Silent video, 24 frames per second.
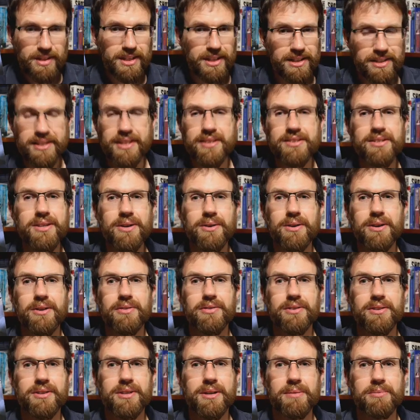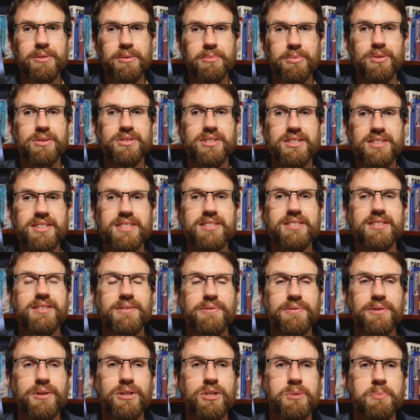It does go over a couple of books, and this is the
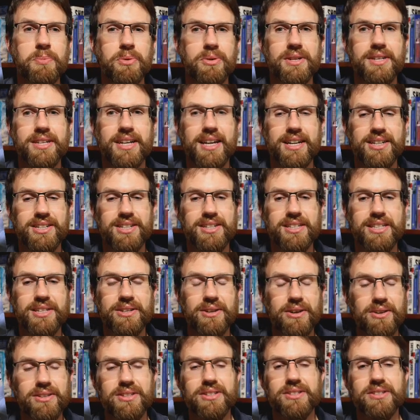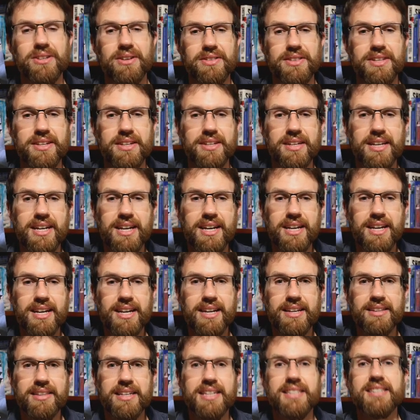first book he actually cottons on that
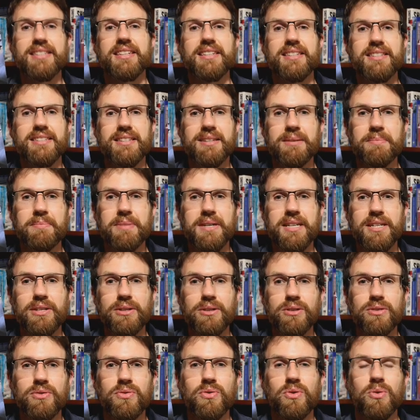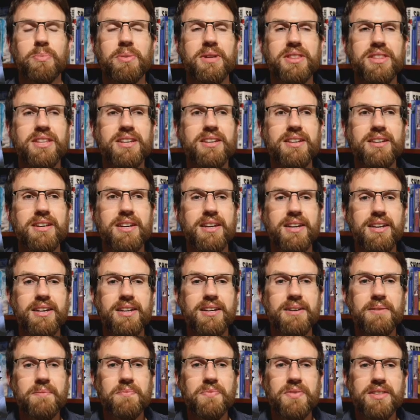these things can be useful. But
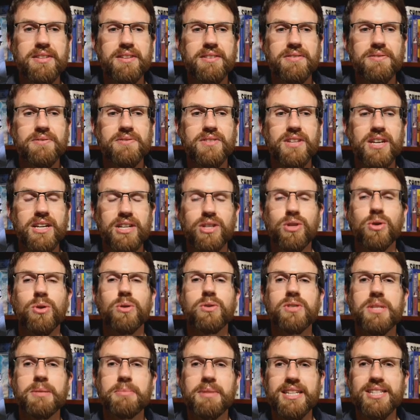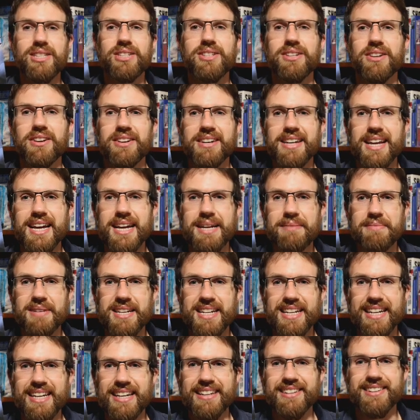it calls him insert name
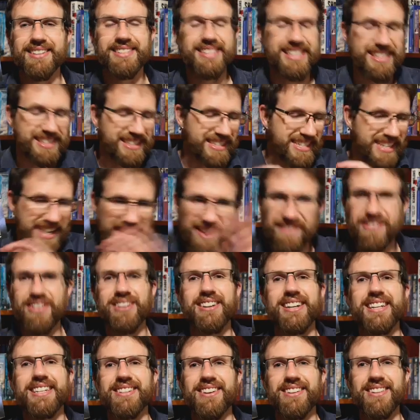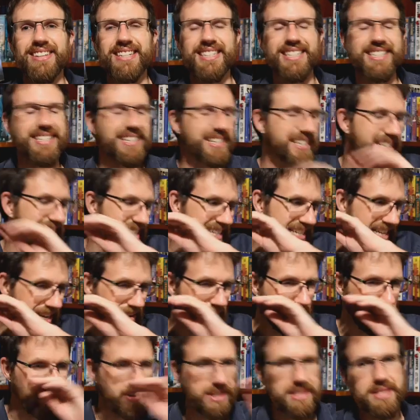here because he's never acknowledged it. He
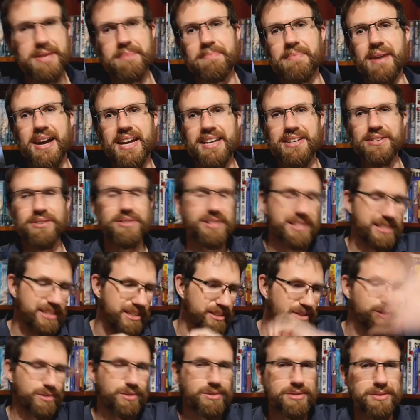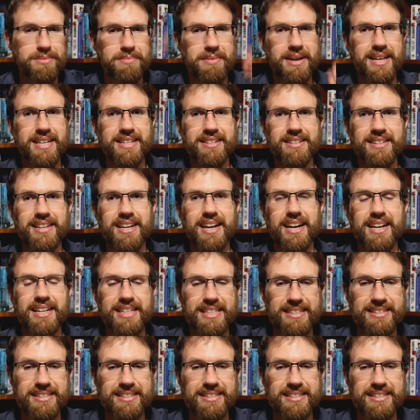never read the manual. He just threw the manual out.